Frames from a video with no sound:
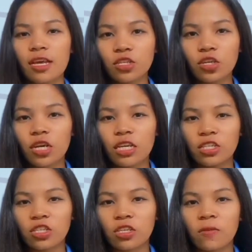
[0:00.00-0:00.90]

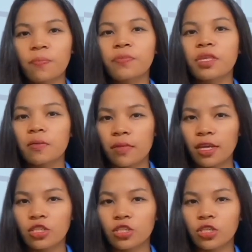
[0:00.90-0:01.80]
Education
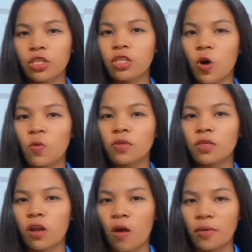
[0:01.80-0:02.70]
major in home
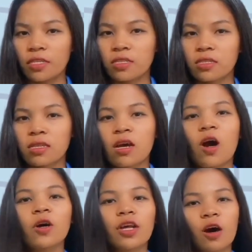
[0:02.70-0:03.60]
economics
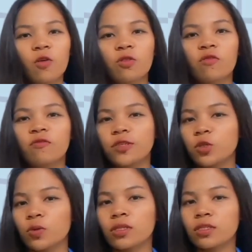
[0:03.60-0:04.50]
on how the
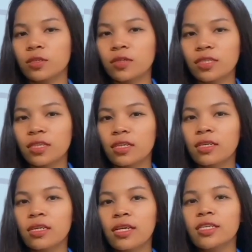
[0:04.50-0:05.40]
visual literacy
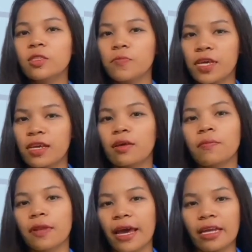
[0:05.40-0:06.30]
is being
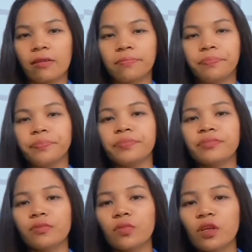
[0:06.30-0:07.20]
applied.
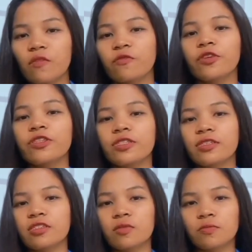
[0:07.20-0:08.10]
First
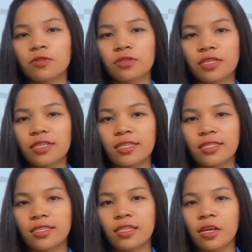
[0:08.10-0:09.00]
example is